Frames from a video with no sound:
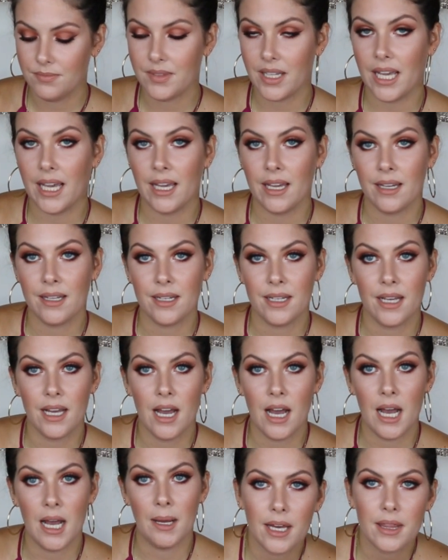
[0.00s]
And
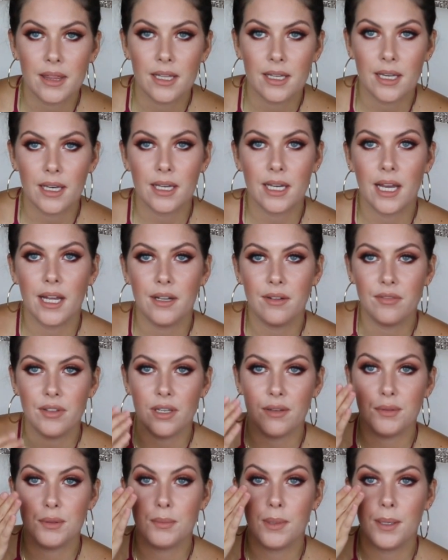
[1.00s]
I think it kind of
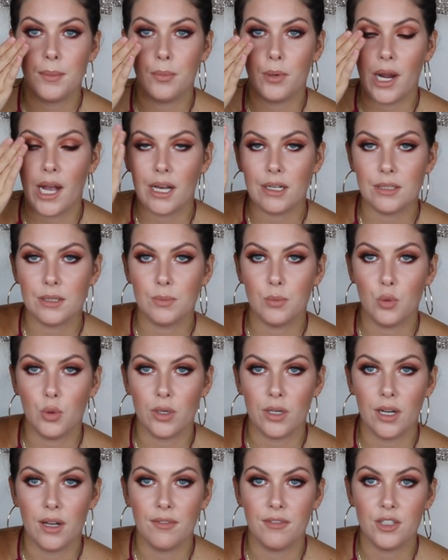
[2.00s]
gives my brows
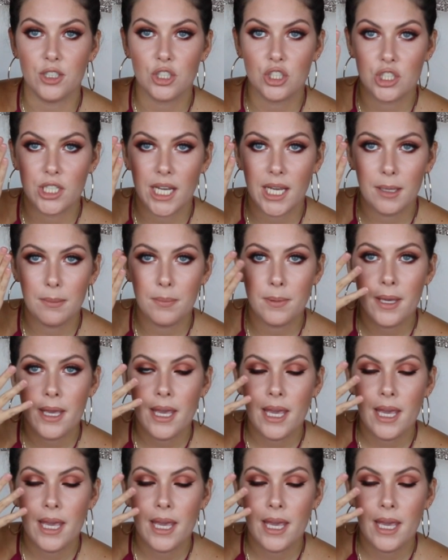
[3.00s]
more of a shape,